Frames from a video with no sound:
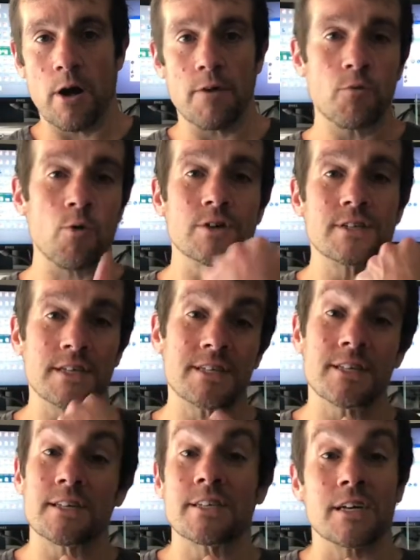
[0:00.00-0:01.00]
Now, of course, this
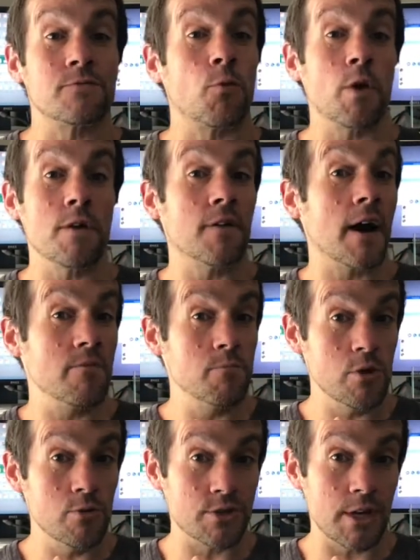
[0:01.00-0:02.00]
is the
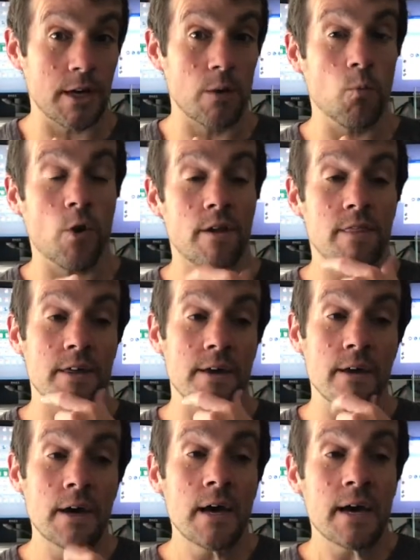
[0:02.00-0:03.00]
645 music, and one of
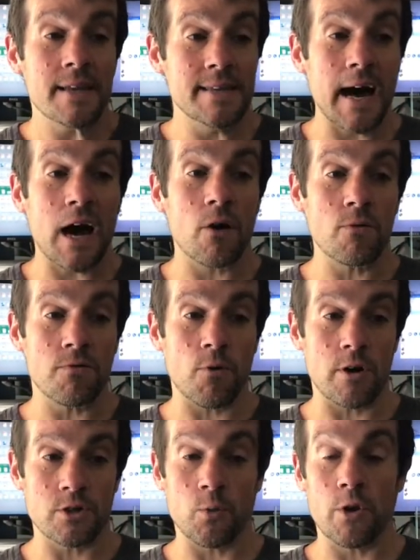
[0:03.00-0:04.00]
the
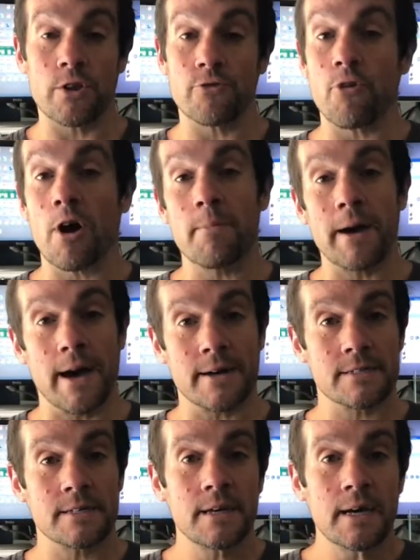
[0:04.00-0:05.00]
downfalls, one of the
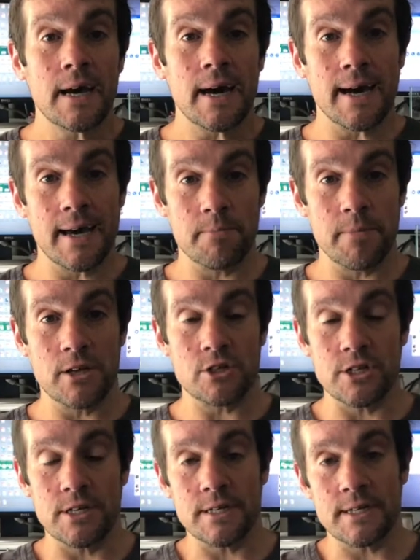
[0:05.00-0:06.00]
drawbacks I had
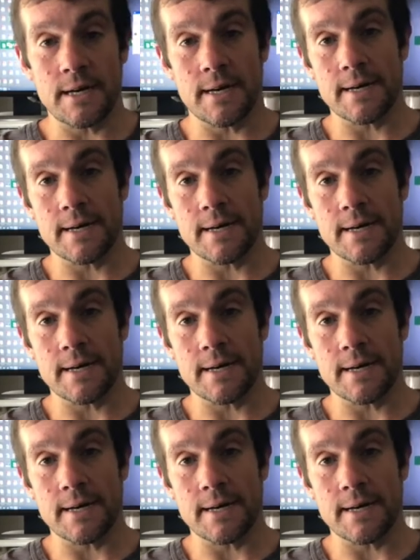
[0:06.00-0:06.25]
mentioned